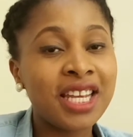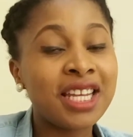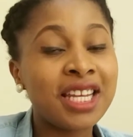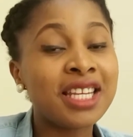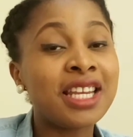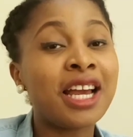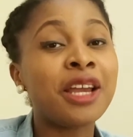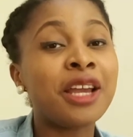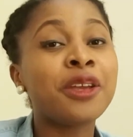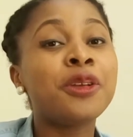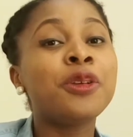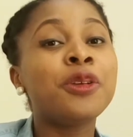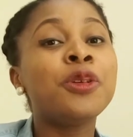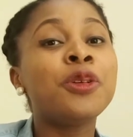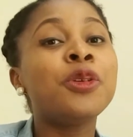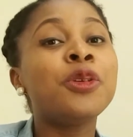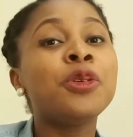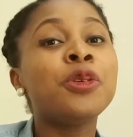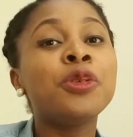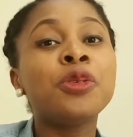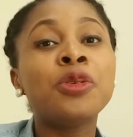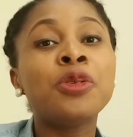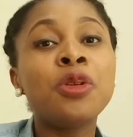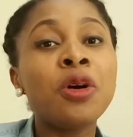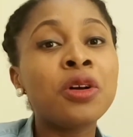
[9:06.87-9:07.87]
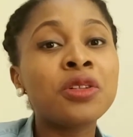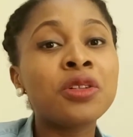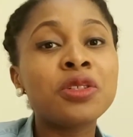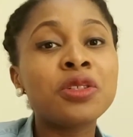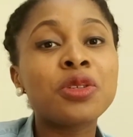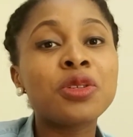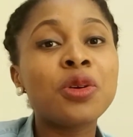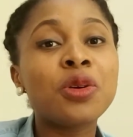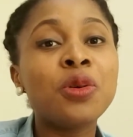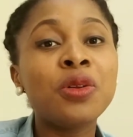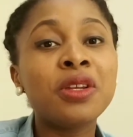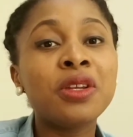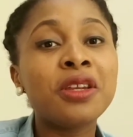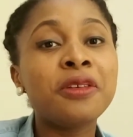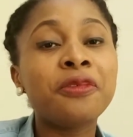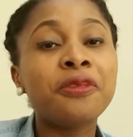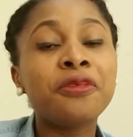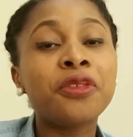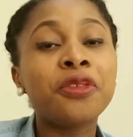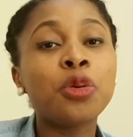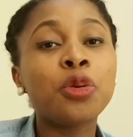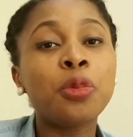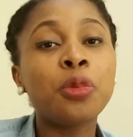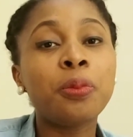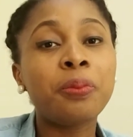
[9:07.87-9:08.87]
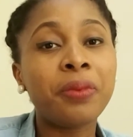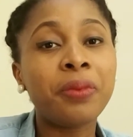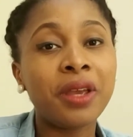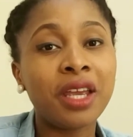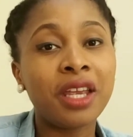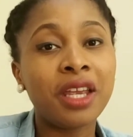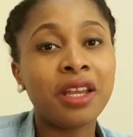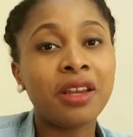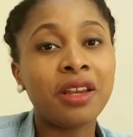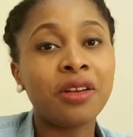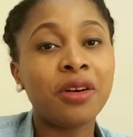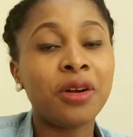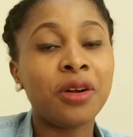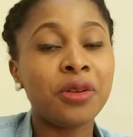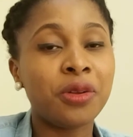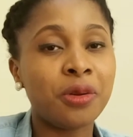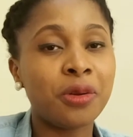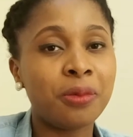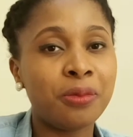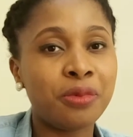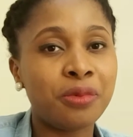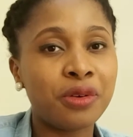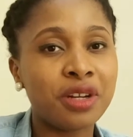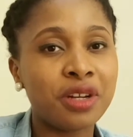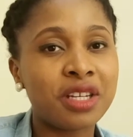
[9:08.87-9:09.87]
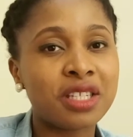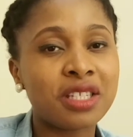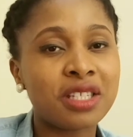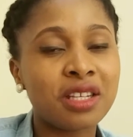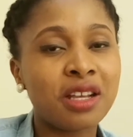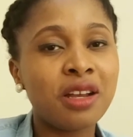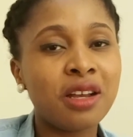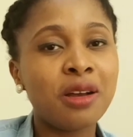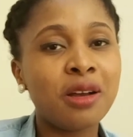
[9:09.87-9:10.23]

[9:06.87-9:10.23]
that you don't only feel pain on your breast,